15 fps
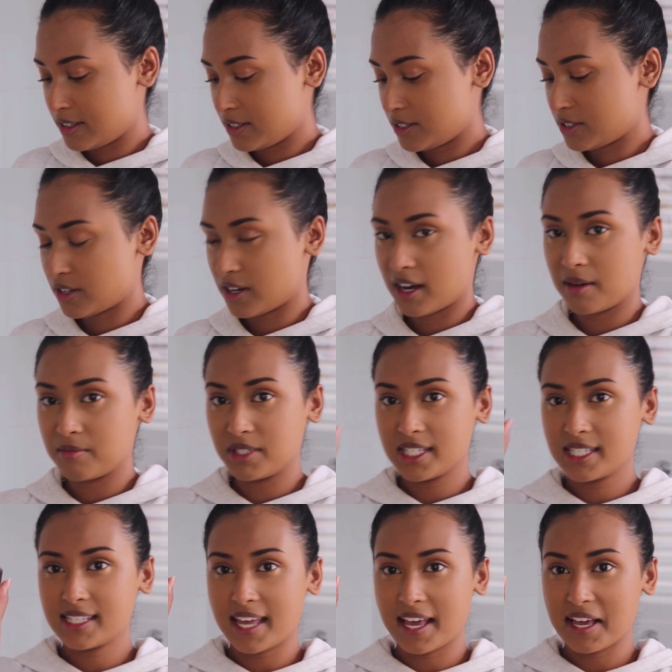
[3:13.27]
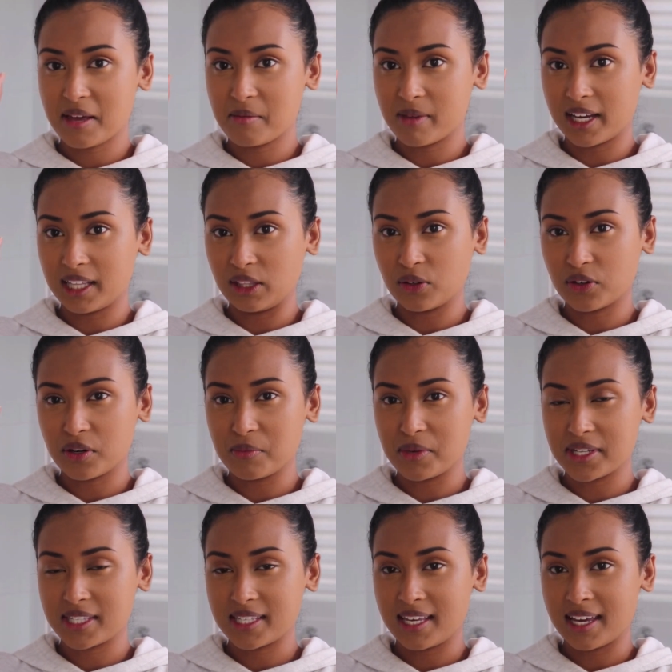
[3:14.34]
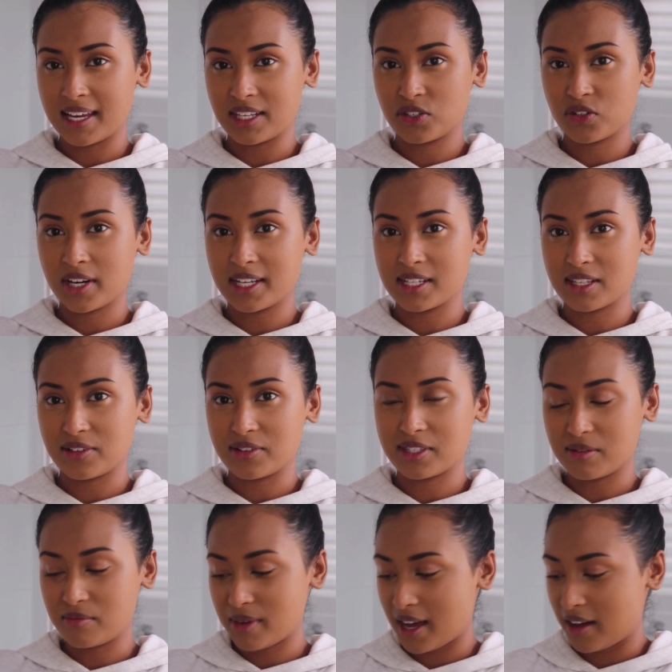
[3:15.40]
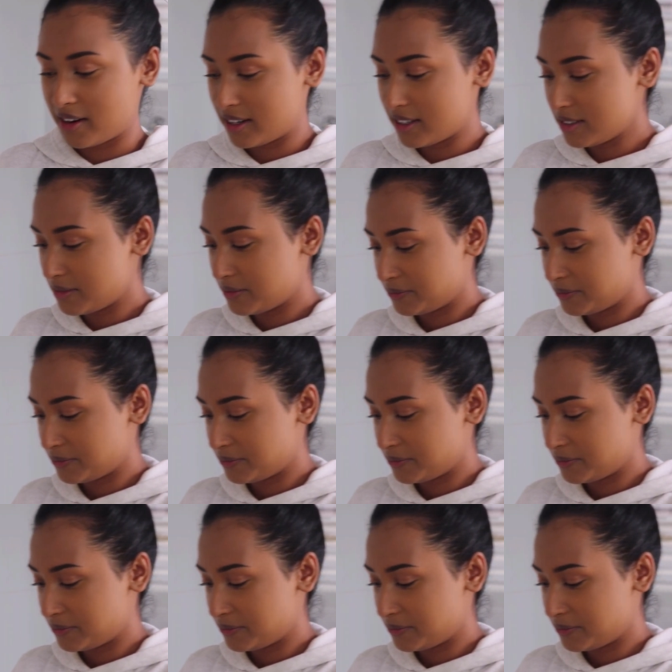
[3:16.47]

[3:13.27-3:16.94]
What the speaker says: So I'm just taking my Laura Mercier translucent powder